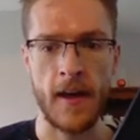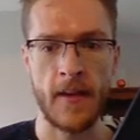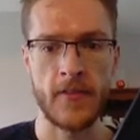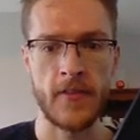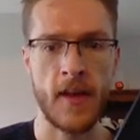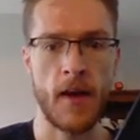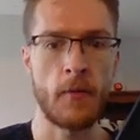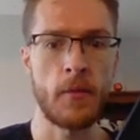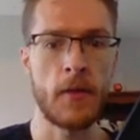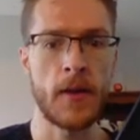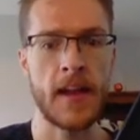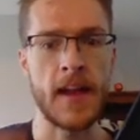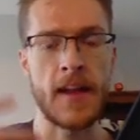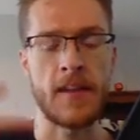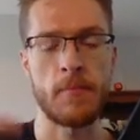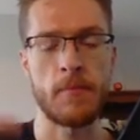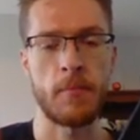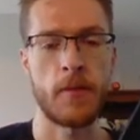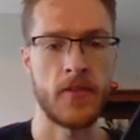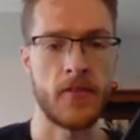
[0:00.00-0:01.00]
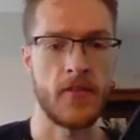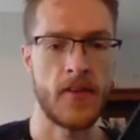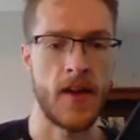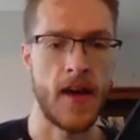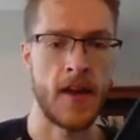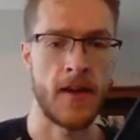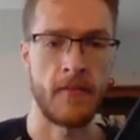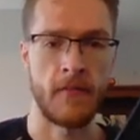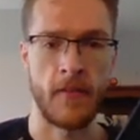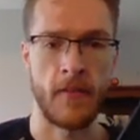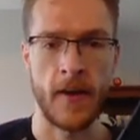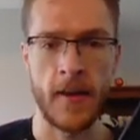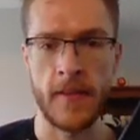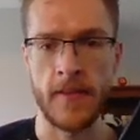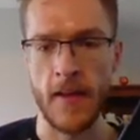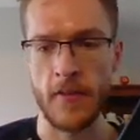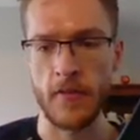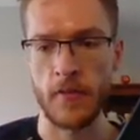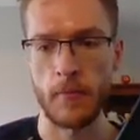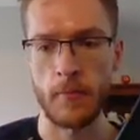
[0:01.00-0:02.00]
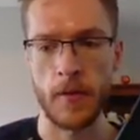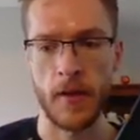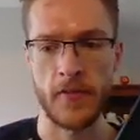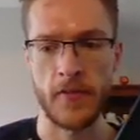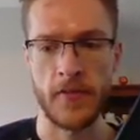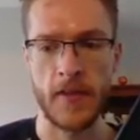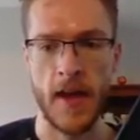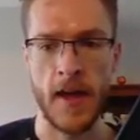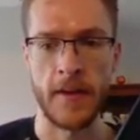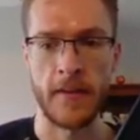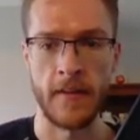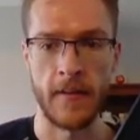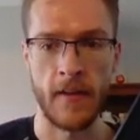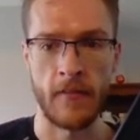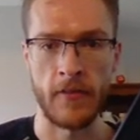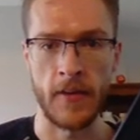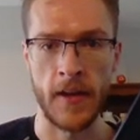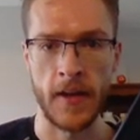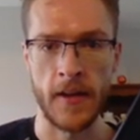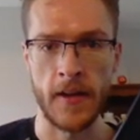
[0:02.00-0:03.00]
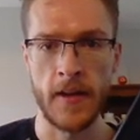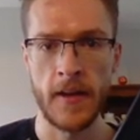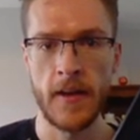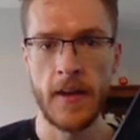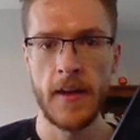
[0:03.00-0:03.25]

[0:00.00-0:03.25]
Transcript: Say I want to get that to plus 10, right? That's on plus 10. Lovely.